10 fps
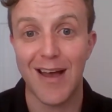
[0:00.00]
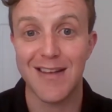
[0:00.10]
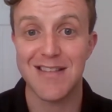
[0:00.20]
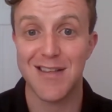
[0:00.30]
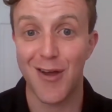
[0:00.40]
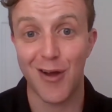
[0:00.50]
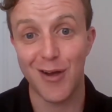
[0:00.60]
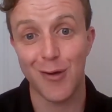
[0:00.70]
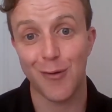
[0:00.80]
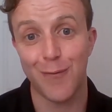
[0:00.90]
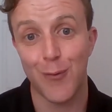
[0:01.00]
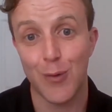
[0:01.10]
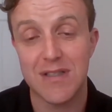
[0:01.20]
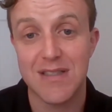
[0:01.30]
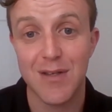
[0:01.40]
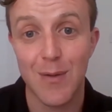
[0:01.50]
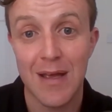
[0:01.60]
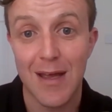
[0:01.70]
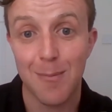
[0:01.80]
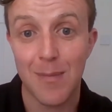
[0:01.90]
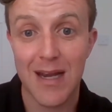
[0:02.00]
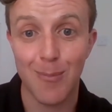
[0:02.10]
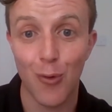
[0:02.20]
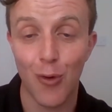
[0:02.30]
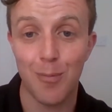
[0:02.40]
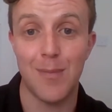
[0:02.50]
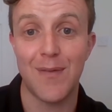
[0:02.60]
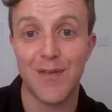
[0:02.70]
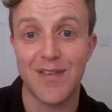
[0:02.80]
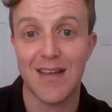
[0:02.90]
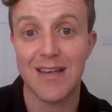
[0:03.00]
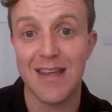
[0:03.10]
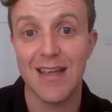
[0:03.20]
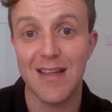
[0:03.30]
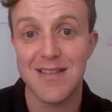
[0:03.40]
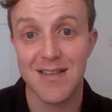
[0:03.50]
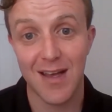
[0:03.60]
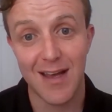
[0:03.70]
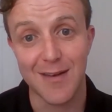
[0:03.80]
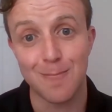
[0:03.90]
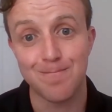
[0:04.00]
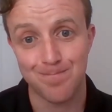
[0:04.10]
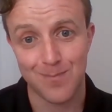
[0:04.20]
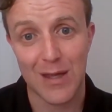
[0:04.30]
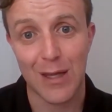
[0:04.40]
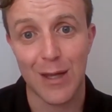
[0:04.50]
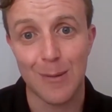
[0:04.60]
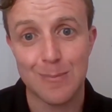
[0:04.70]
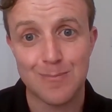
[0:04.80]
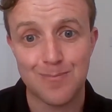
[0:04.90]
And so I look forward to many more months and years ahead. Thank you.